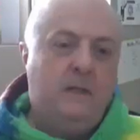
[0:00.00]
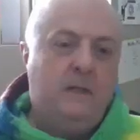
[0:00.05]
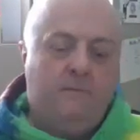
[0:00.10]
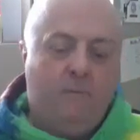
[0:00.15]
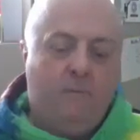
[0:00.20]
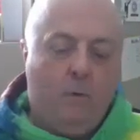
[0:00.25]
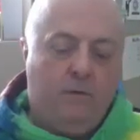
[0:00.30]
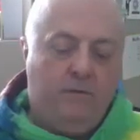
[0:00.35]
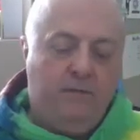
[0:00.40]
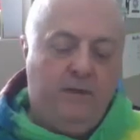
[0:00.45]

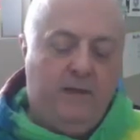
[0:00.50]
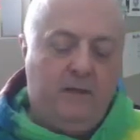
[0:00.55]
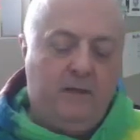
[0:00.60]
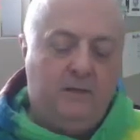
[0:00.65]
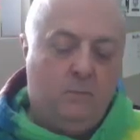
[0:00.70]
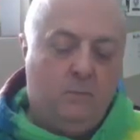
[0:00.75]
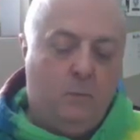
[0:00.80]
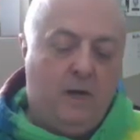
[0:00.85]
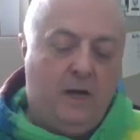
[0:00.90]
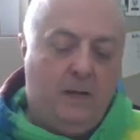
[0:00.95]
four
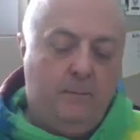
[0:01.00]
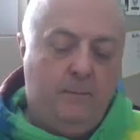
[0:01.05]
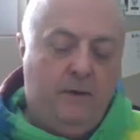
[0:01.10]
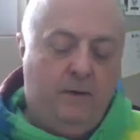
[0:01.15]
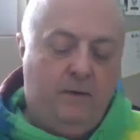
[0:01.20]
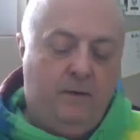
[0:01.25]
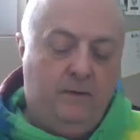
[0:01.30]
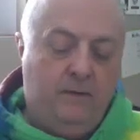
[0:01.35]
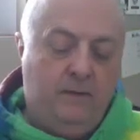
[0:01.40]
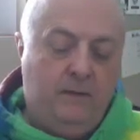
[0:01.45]
things of what I'm
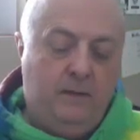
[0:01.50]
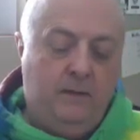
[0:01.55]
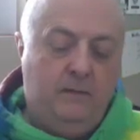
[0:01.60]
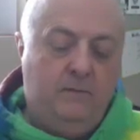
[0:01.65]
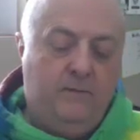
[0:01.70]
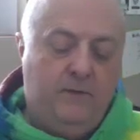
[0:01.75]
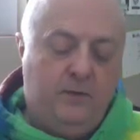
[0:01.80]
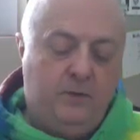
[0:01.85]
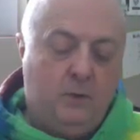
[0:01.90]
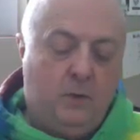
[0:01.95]
hearing: the
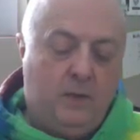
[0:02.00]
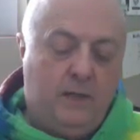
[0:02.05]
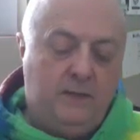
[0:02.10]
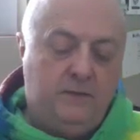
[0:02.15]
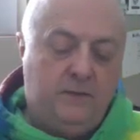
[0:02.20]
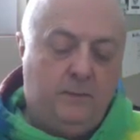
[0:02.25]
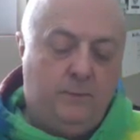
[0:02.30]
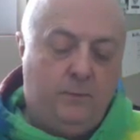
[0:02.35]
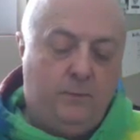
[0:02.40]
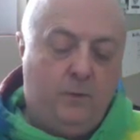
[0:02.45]

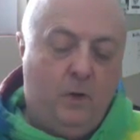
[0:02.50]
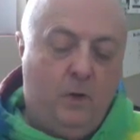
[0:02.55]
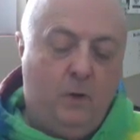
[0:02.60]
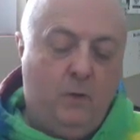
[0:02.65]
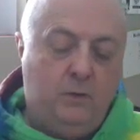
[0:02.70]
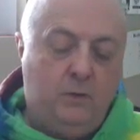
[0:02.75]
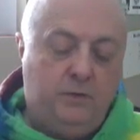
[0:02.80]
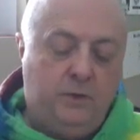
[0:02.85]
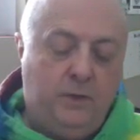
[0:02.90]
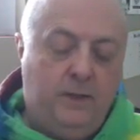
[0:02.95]
individualized
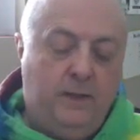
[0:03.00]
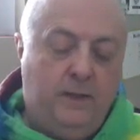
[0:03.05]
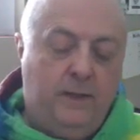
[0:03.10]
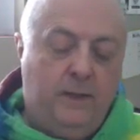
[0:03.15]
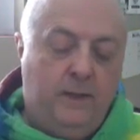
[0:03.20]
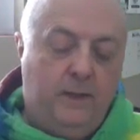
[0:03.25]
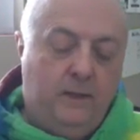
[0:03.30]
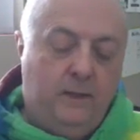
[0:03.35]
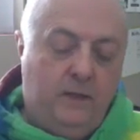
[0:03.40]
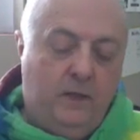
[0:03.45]
approach,
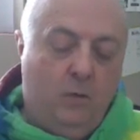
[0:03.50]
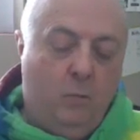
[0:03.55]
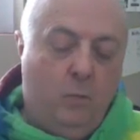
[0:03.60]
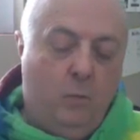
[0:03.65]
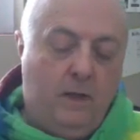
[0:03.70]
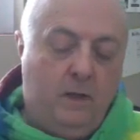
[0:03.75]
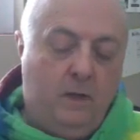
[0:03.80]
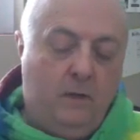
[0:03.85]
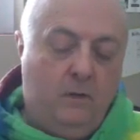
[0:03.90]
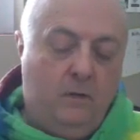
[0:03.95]
you know,
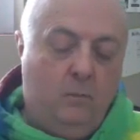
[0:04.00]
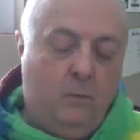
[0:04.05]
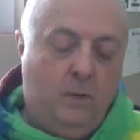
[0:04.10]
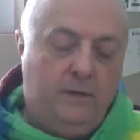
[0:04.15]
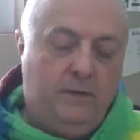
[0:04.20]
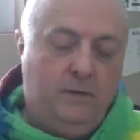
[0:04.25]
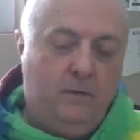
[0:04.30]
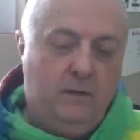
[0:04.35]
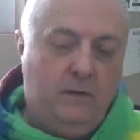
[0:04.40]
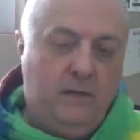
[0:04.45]
what
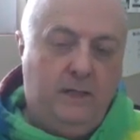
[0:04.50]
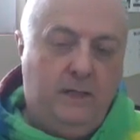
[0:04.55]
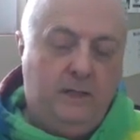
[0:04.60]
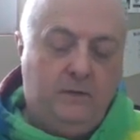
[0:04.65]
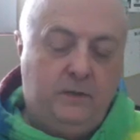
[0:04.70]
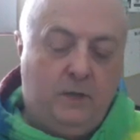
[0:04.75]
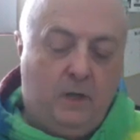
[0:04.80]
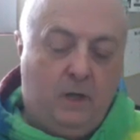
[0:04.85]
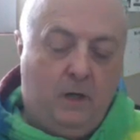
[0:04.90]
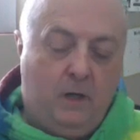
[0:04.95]
their
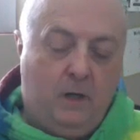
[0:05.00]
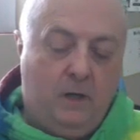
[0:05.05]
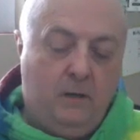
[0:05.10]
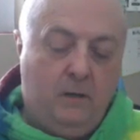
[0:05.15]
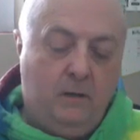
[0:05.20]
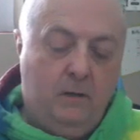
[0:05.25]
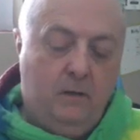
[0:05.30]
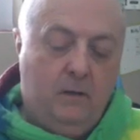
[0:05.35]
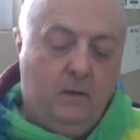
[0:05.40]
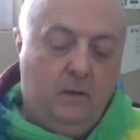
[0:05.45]
needs
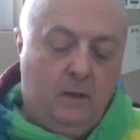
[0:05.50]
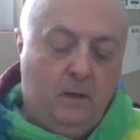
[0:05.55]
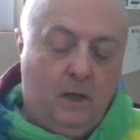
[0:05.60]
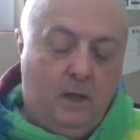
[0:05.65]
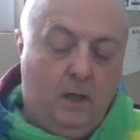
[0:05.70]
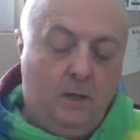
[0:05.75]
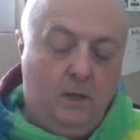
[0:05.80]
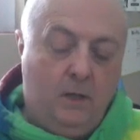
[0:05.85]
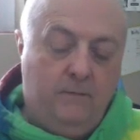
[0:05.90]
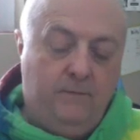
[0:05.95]
are,
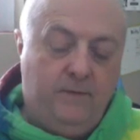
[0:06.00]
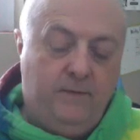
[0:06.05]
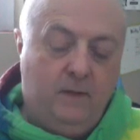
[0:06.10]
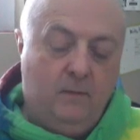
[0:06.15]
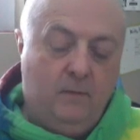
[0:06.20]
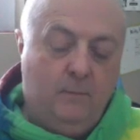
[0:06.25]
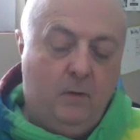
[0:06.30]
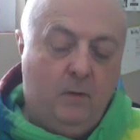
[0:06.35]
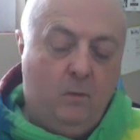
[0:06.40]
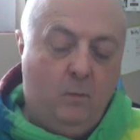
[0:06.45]
how do you
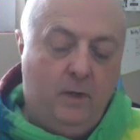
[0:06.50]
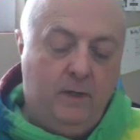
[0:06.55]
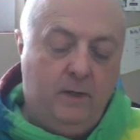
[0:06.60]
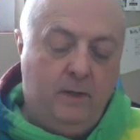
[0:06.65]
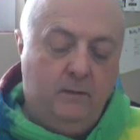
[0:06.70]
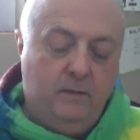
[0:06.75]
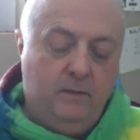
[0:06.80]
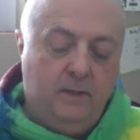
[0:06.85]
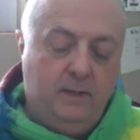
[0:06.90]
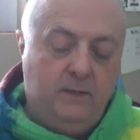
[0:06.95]
feel about what
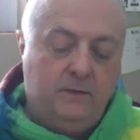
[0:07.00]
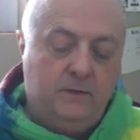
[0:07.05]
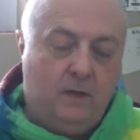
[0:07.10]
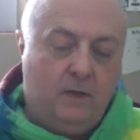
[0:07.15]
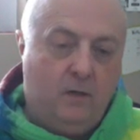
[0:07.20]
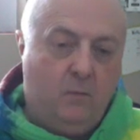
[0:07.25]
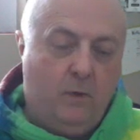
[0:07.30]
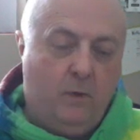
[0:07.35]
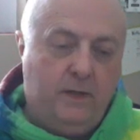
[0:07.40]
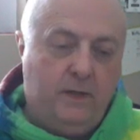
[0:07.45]
your needs
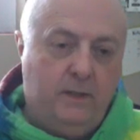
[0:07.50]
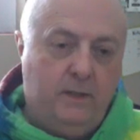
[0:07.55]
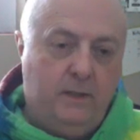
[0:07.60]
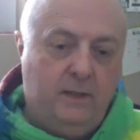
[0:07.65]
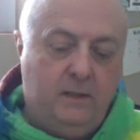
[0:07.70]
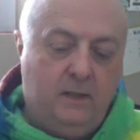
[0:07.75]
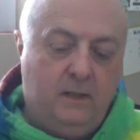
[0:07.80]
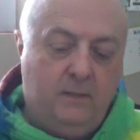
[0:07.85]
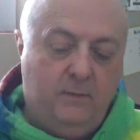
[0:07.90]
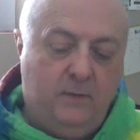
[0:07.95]
are, what you need
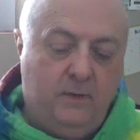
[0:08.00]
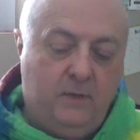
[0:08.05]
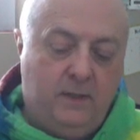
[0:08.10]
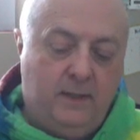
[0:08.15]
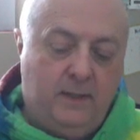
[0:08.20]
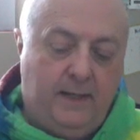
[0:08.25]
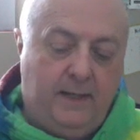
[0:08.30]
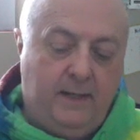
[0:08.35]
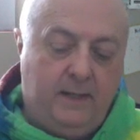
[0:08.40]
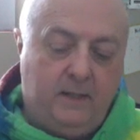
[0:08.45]
to
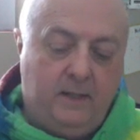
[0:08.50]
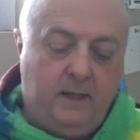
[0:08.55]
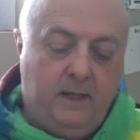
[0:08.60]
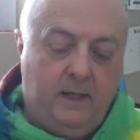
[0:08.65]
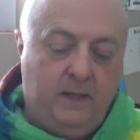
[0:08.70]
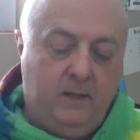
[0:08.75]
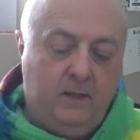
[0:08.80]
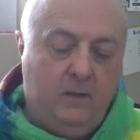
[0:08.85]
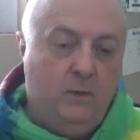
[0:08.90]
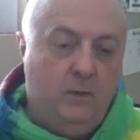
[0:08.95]
communicate,
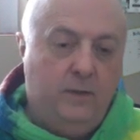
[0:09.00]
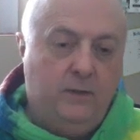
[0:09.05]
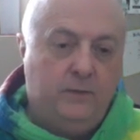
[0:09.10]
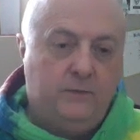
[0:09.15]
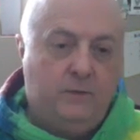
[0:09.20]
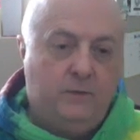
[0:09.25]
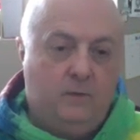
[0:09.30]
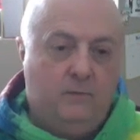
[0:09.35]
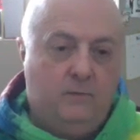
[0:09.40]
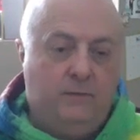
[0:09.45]
and who you're
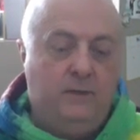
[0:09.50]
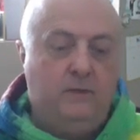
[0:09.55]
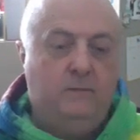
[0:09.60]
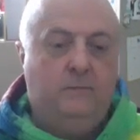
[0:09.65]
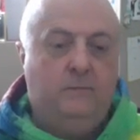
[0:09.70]
serving.